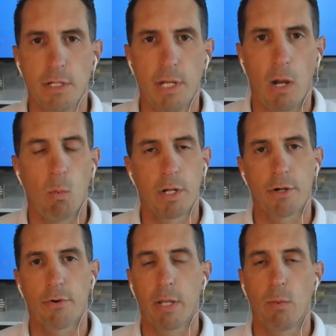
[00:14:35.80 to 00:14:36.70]
Now,
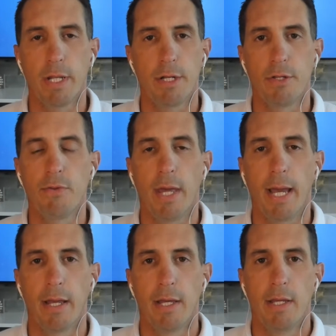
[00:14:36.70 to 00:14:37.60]
one great way to do
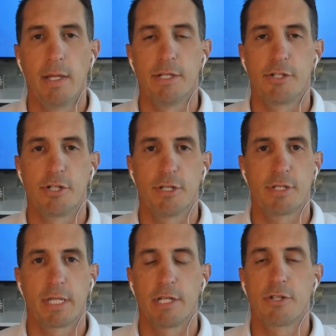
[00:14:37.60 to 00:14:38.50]
that is
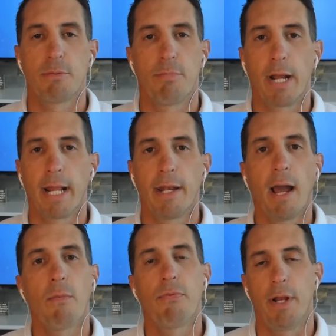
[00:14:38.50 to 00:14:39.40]
just to get your brand
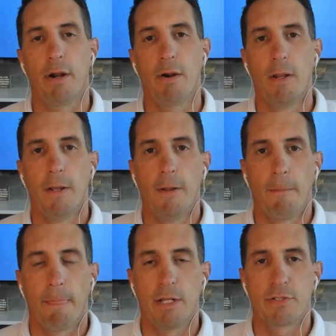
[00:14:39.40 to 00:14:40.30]
out there.
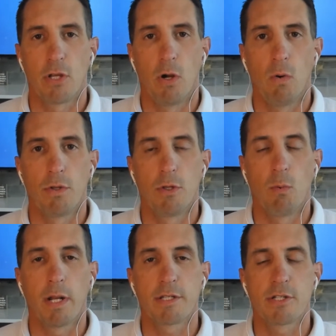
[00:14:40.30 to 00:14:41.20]
And so you
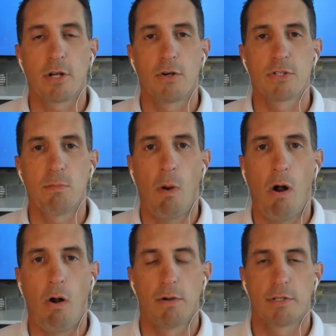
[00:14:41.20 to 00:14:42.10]
want to start
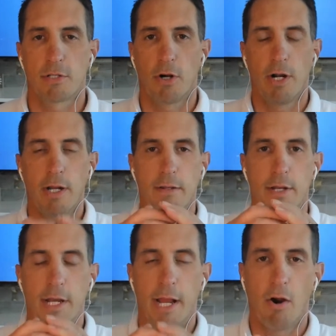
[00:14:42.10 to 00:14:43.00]
small, start
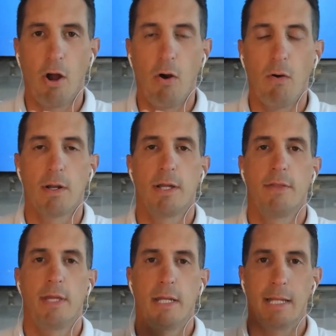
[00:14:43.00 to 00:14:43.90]
narrow,
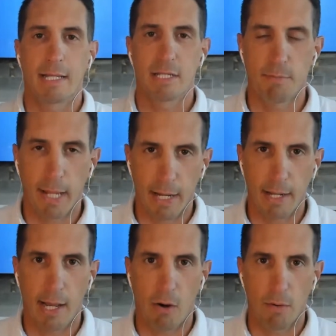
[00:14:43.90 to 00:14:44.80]
and then
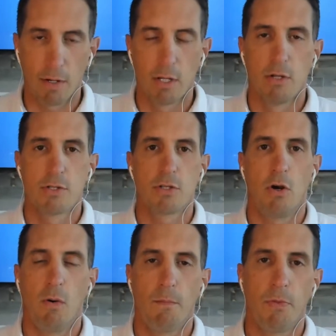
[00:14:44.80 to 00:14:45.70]
expand out.
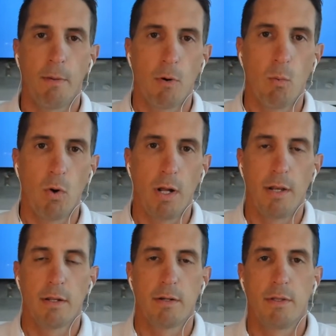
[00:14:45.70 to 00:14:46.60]
So number
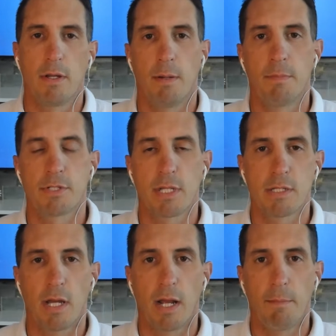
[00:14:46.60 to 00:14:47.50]
1, I'm just going
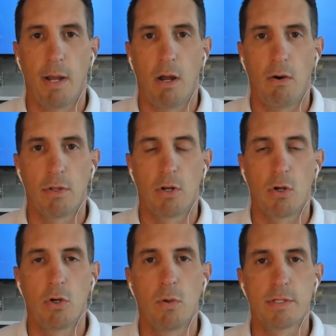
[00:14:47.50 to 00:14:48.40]
to talk about,
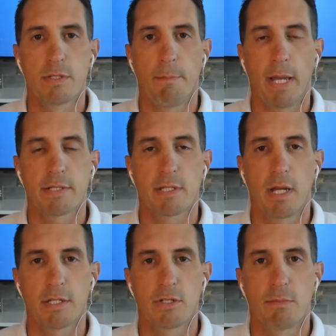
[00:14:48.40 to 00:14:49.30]
who is the best
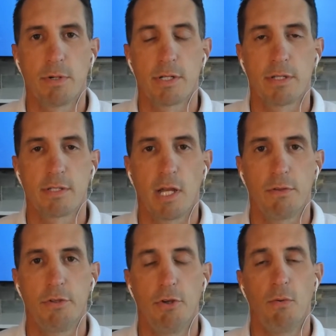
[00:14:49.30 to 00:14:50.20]
customer to
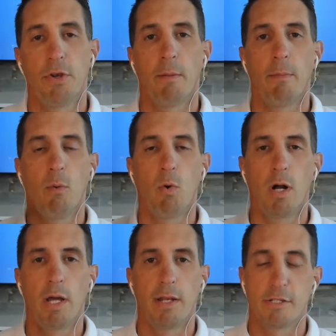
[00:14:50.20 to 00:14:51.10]
sell to. Number
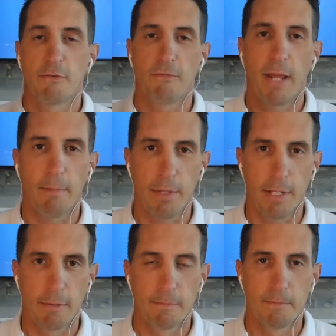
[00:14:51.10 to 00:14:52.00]
1 is your
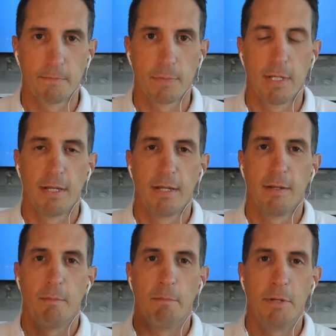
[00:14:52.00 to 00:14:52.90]
family.
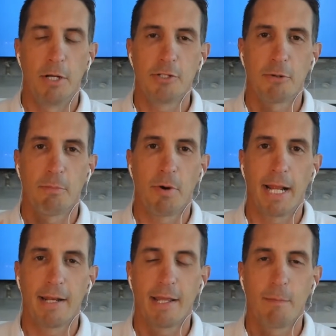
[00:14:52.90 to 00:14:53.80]
Build your
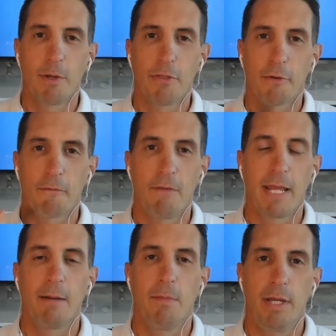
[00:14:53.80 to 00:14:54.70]
brand name with your
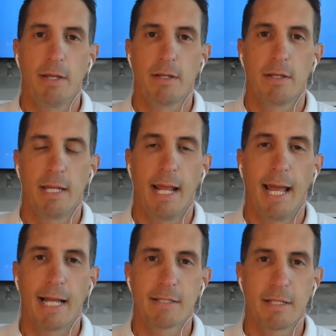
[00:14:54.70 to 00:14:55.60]
family and
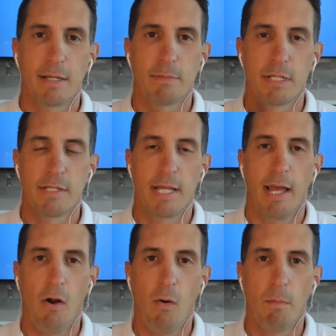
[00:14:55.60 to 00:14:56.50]
ask them to
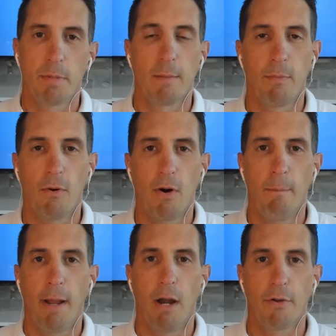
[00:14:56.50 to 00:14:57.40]
tell people
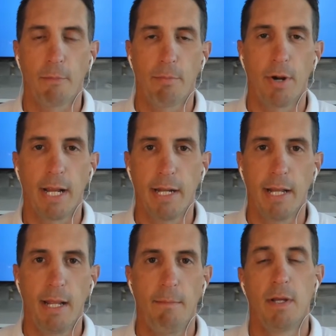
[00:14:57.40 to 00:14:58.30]
about your brand
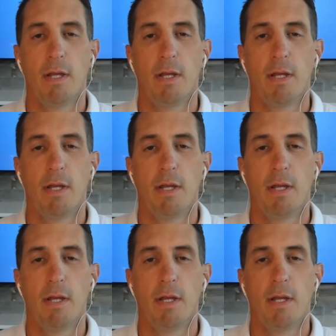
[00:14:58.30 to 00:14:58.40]
name.